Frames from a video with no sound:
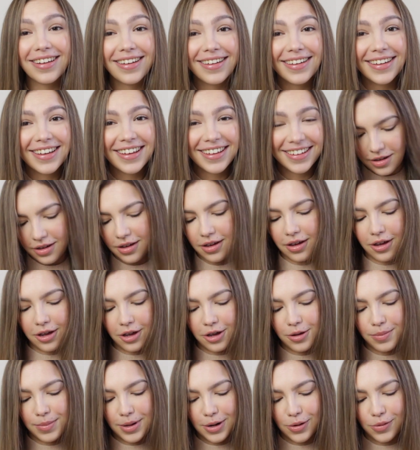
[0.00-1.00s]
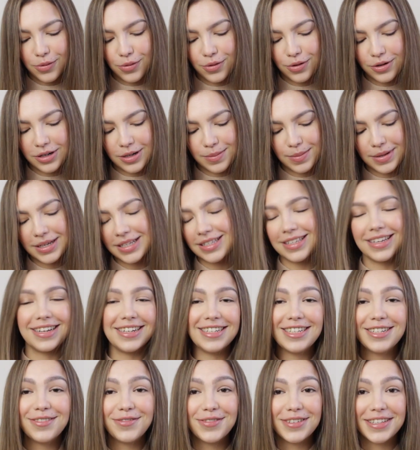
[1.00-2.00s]
Oh my lord, I'm
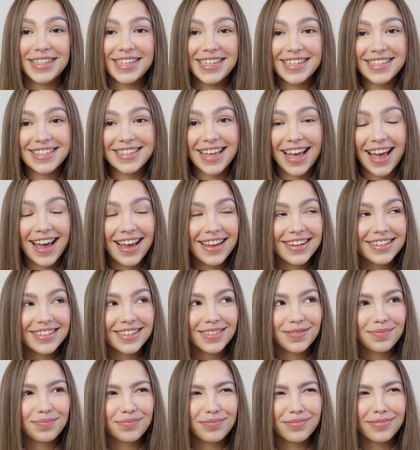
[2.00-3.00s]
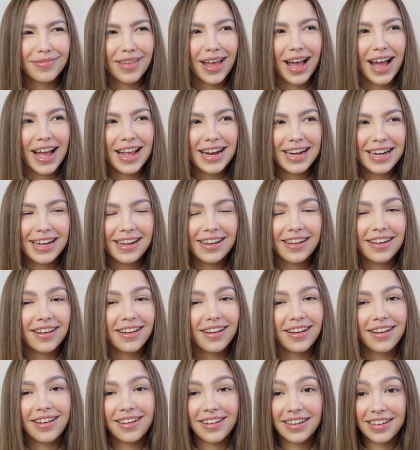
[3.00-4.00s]
excited for this set. I...
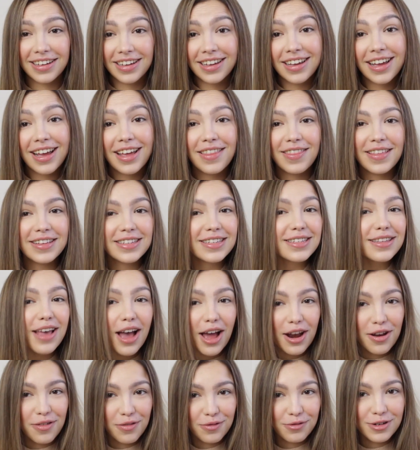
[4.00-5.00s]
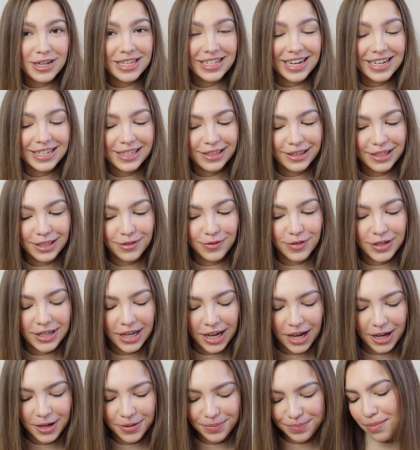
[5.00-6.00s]
This is kind of the reason I did this
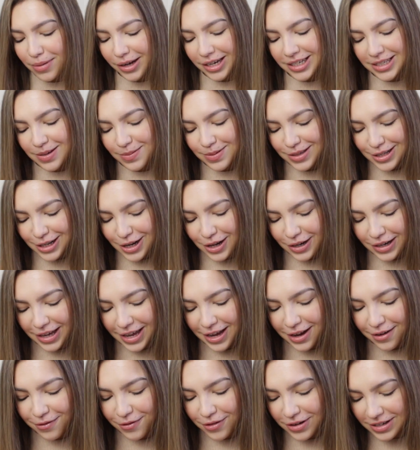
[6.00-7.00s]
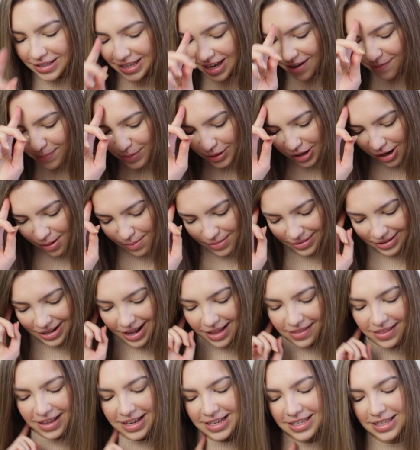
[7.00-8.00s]
video, because I was looking for a set of pyjamas
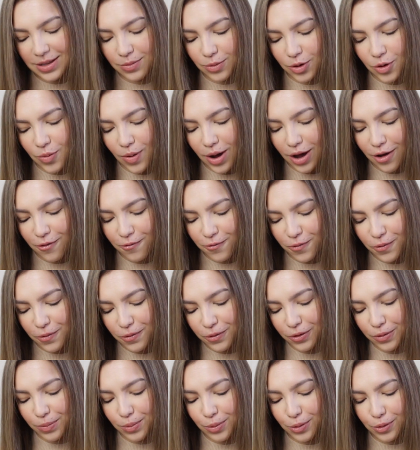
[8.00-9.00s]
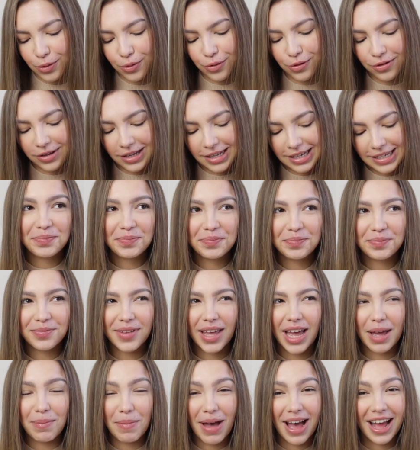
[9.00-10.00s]
like this that were quite affordable.
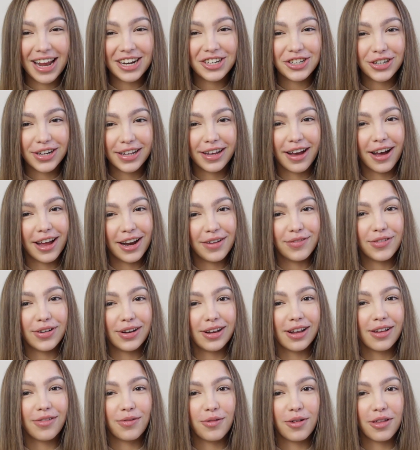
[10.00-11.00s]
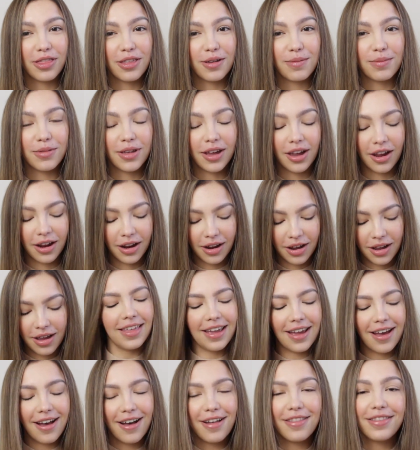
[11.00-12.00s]
I'm actually kind of in love with them though.
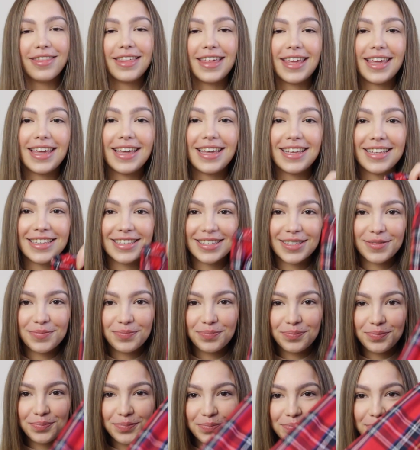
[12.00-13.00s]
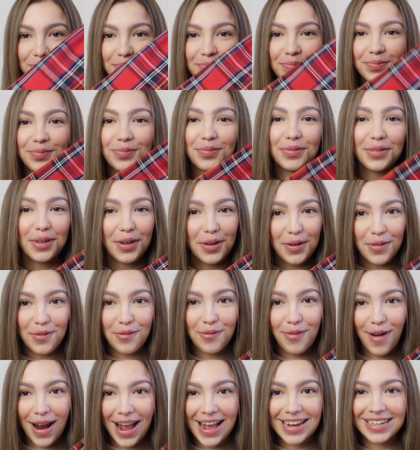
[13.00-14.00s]
They are these
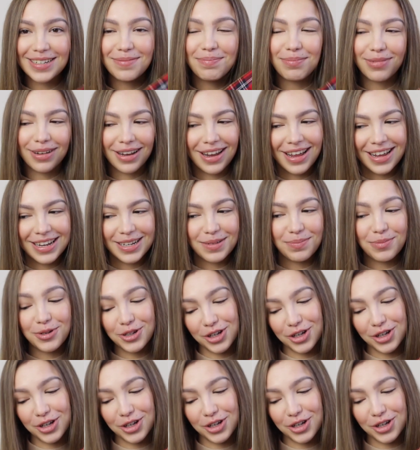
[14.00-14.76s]
red plaid